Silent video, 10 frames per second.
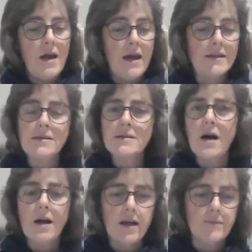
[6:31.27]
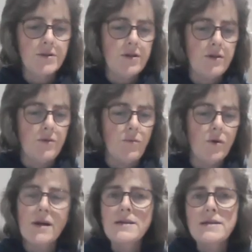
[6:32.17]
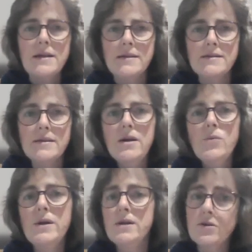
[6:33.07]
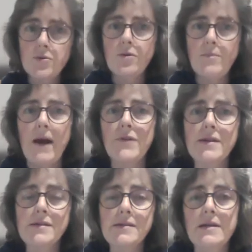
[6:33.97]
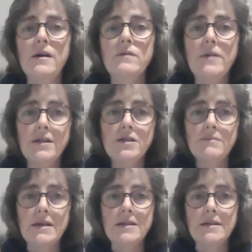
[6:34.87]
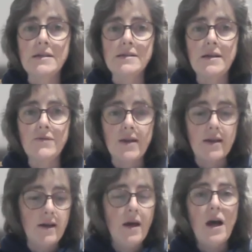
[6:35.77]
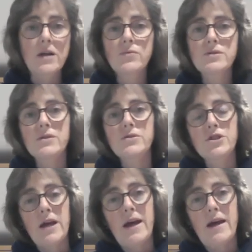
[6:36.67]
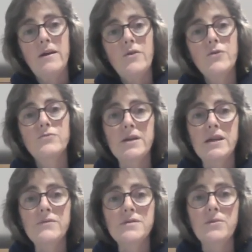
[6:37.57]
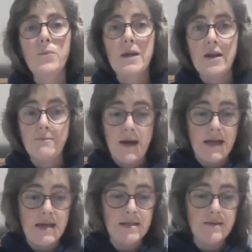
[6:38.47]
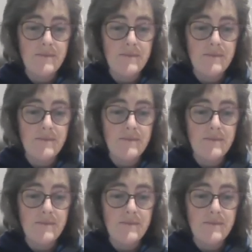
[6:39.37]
It's entirely up to you. What ideas? We're going to talk about this in our ranger meeting this evening and also share the wreaths that we have made.